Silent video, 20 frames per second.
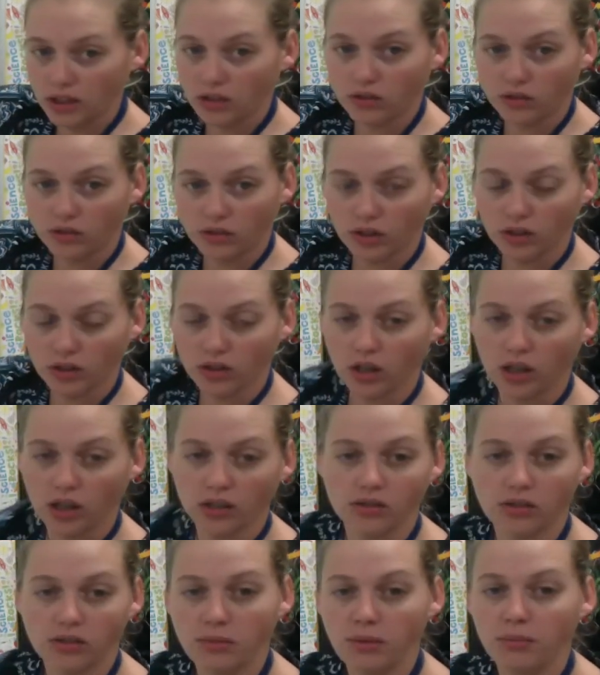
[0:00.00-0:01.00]
It's going to cross
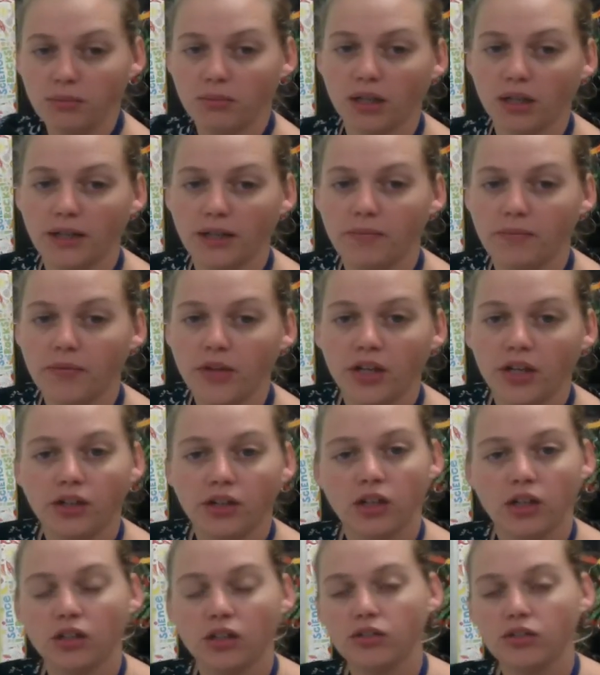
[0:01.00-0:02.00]
the membrane. You can
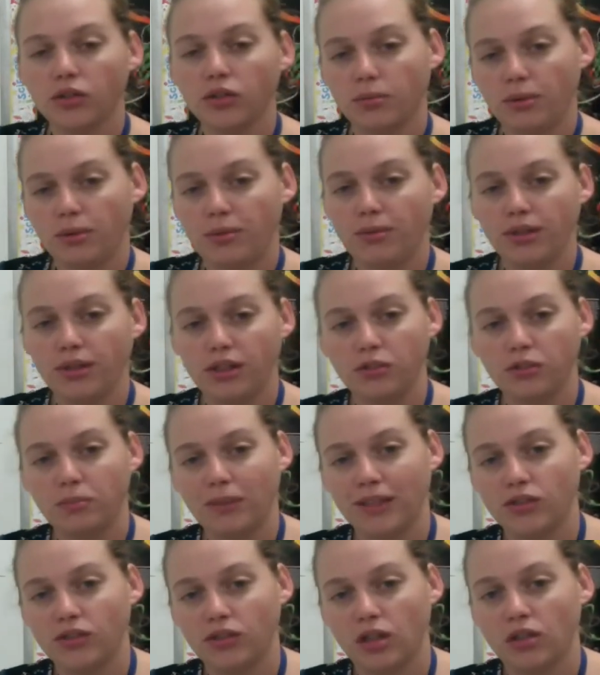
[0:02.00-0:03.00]
also remember this by
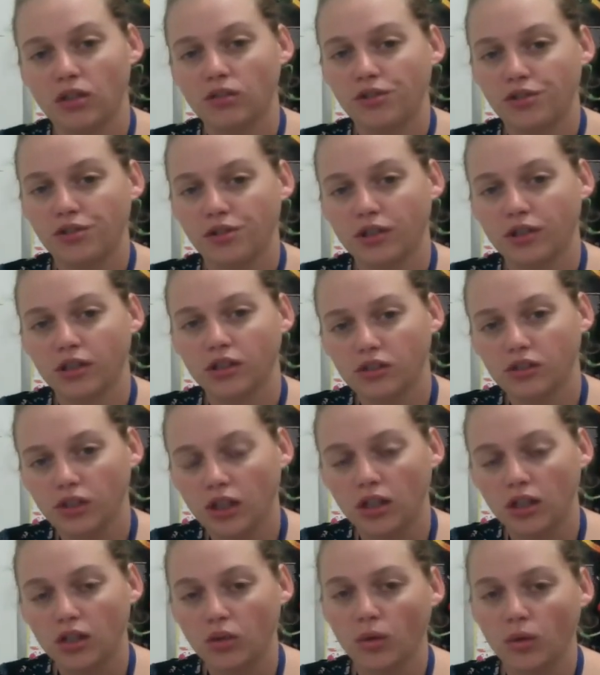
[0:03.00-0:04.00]
salt and sugar
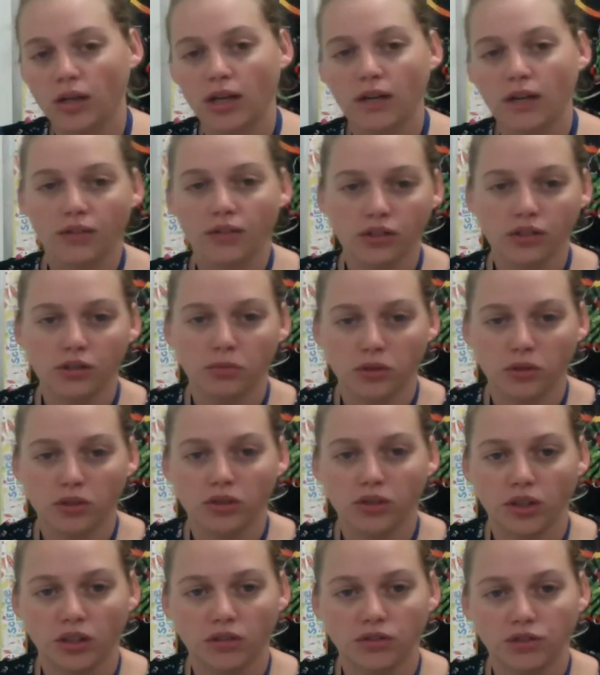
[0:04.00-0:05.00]
suck. Wherever there's more
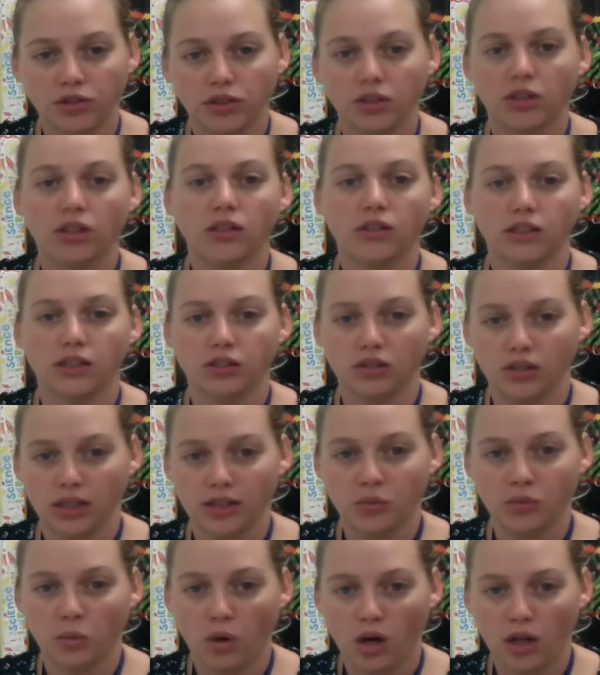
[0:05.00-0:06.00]
salt and sugar, there's less
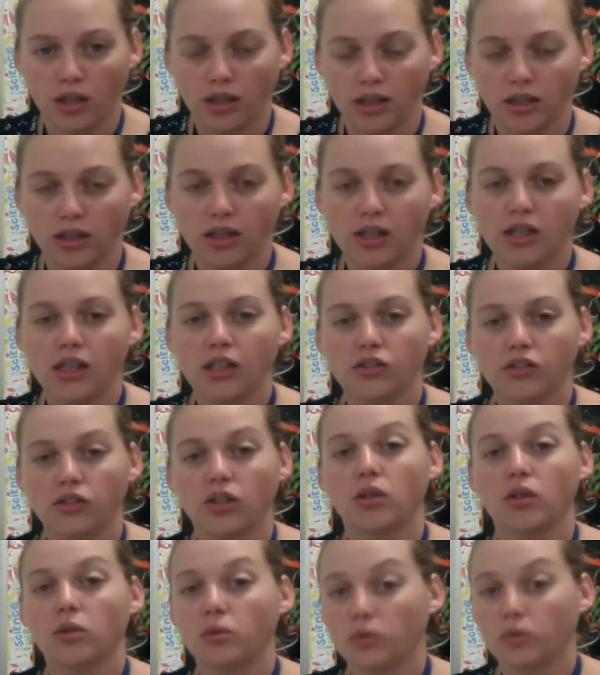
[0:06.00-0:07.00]
water.
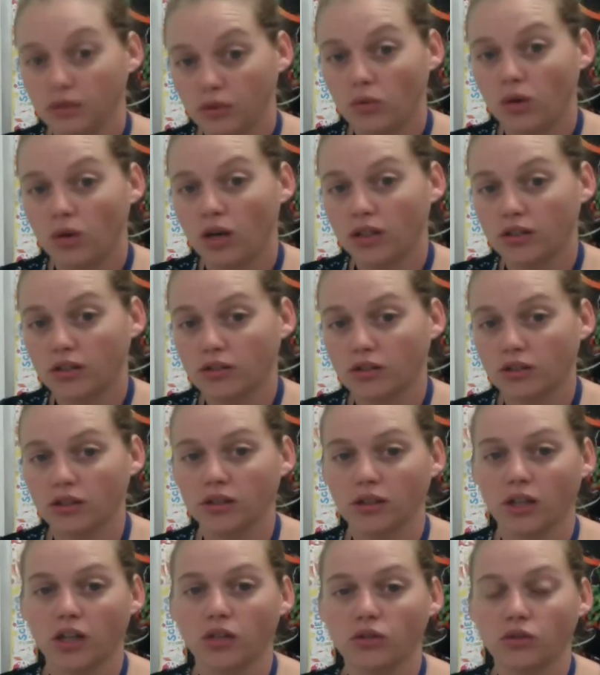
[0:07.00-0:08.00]
So the water is going to
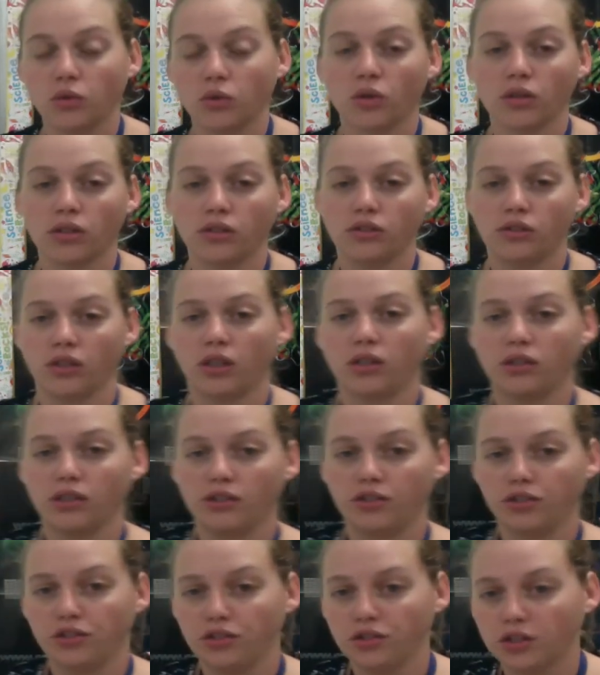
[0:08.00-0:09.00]
go toward the salt and the
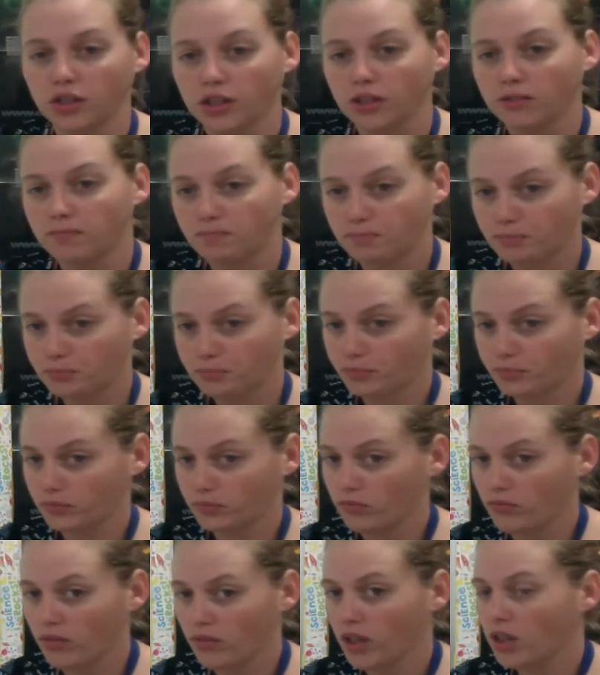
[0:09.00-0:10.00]
sugar.
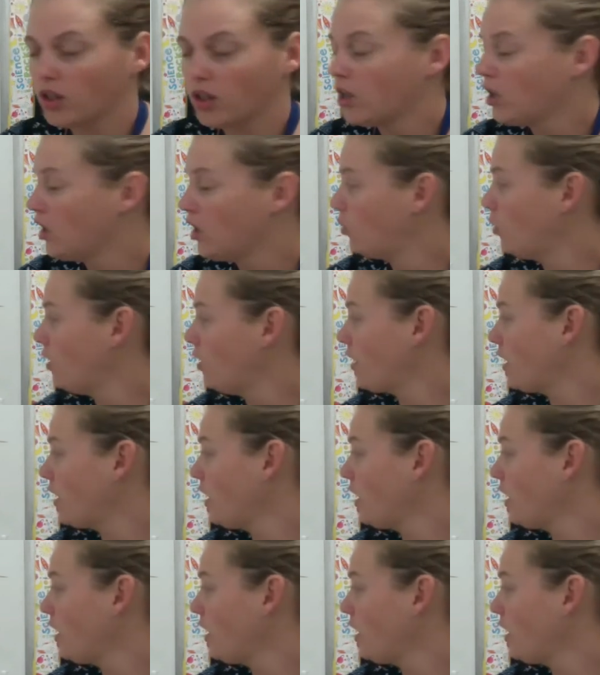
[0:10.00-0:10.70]
With our